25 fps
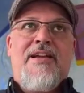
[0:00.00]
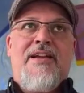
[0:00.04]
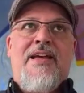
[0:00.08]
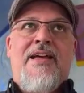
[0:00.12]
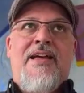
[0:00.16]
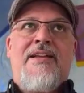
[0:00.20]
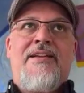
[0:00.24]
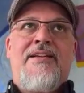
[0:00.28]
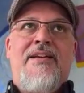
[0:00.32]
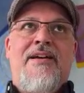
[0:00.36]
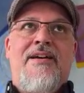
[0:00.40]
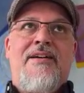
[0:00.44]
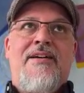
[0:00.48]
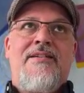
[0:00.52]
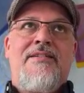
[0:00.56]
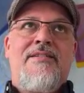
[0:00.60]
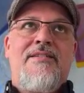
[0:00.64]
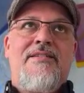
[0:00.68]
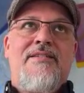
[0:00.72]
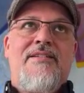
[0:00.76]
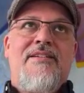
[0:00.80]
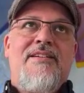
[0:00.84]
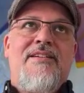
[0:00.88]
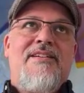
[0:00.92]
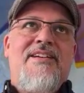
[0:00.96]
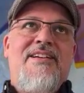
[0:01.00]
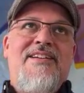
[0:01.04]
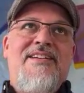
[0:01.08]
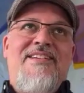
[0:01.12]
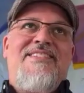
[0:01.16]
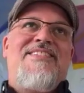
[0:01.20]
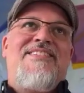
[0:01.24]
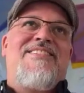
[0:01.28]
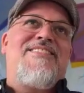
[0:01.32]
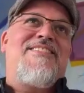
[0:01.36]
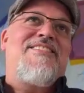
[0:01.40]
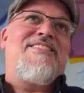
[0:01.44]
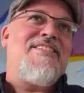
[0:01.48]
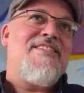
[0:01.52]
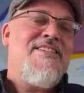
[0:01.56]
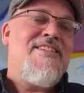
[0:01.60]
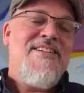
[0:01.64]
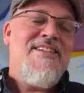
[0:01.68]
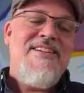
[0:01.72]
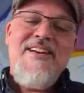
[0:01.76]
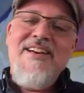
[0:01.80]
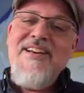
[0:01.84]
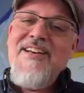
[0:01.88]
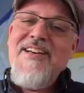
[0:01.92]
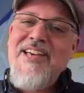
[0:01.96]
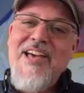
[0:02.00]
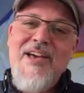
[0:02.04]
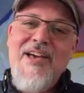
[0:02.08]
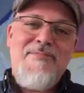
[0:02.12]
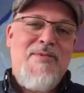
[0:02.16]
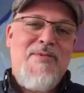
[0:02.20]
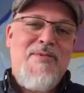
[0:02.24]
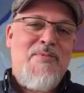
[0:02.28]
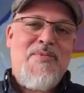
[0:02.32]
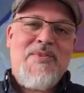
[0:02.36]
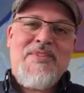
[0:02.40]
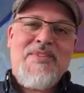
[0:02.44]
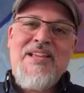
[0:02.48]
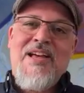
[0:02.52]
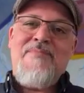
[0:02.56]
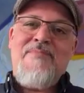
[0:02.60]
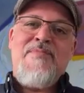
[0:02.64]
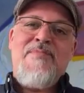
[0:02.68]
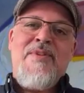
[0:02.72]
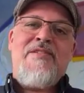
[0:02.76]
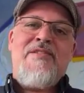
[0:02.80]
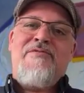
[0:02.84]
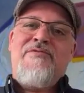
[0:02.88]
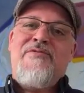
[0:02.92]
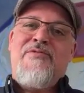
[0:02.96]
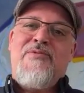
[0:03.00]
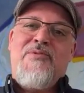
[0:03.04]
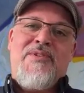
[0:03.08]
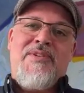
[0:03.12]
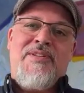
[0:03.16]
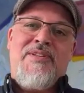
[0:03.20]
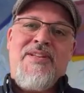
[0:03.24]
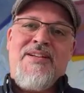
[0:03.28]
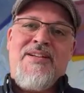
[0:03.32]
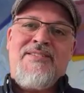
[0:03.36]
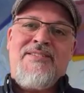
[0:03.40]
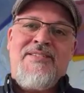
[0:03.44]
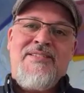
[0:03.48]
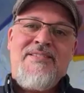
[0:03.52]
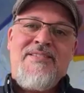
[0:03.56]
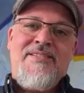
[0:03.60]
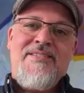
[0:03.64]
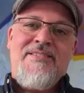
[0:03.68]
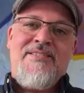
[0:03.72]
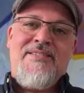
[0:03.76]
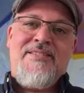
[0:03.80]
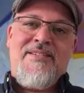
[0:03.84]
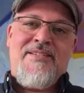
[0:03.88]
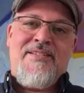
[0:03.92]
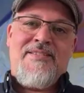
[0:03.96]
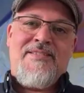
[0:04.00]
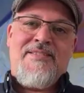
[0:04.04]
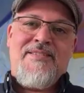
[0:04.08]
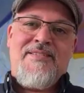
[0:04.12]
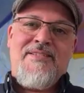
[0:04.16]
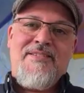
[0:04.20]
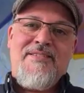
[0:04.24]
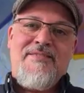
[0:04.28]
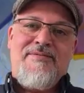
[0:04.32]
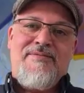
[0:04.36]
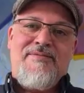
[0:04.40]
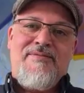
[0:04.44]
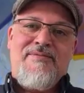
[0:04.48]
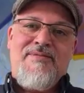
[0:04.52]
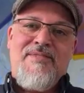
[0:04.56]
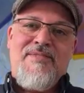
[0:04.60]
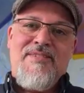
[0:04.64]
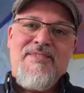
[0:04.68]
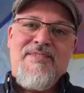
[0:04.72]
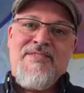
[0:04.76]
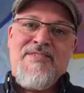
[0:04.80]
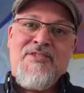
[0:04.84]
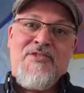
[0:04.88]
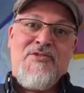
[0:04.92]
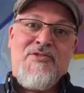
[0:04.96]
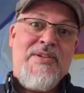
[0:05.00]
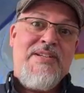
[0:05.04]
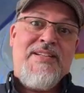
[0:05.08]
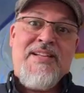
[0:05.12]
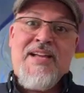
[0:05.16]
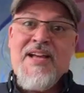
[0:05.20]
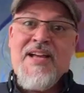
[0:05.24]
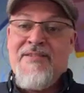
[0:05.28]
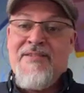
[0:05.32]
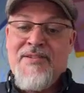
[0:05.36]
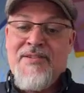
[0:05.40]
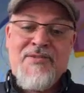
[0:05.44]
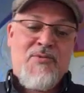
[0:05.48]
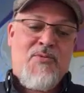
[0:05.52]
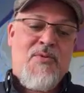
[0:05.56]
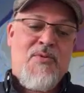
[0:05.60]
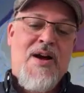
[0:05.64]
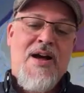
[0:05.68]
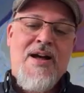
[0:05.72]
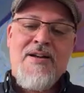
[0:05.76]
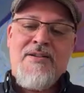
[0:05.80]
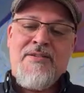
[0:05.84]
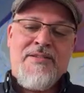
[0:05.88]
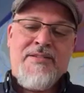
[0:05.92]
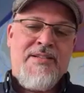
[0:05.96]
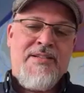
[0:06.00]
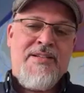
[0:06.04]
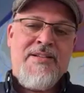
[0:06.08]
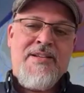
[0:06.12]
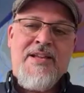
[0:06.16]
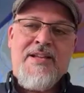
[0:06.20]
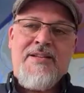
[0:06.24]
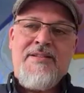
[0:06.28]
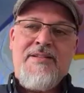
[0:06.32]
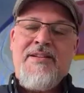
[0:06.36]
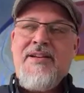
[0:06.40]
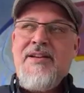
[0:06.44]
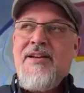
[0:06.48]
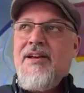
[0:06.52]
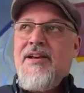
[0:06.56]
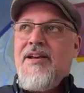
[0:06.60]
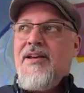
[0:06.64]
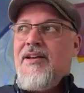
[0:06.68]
And he just came up with that metaphor, like this is like street life. It's wild. And then